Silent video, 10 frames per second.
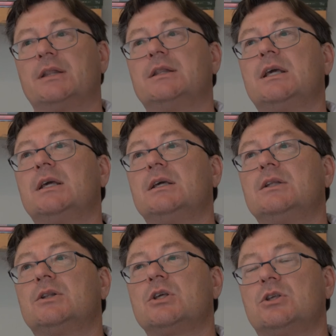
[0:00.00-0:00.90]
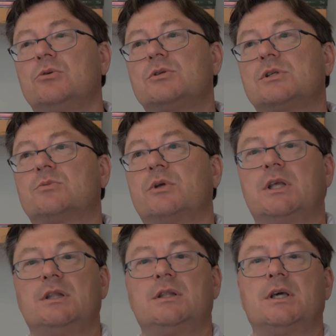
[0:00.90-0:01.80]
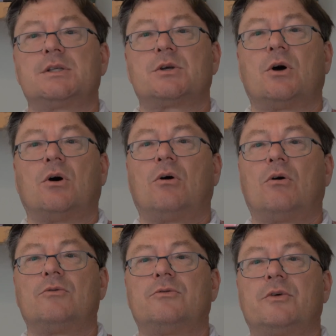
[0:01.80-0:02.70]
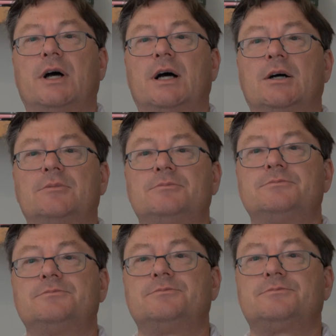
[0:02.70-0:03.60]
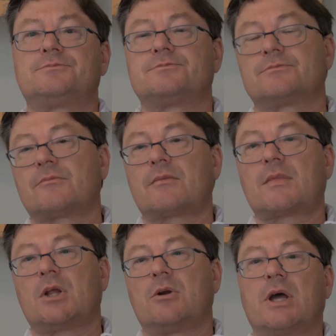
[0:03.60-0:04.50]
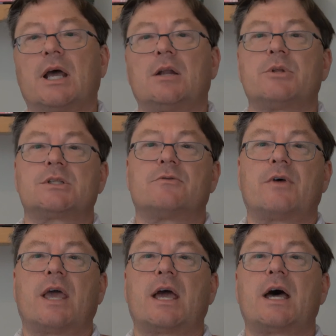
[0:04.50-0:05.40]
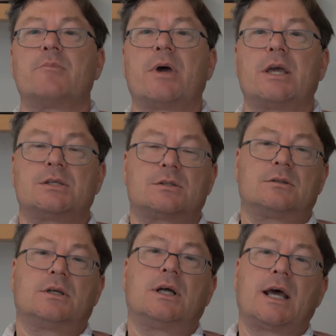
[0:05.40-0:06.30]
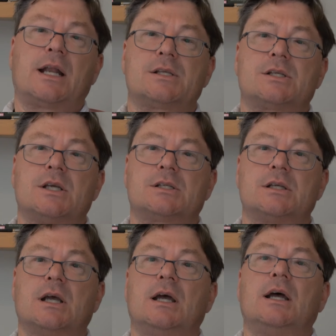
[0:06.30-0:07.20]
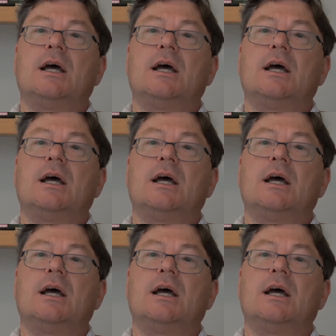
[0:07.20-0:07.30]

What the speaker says: and the use within this of you know, elements of AI-based analysis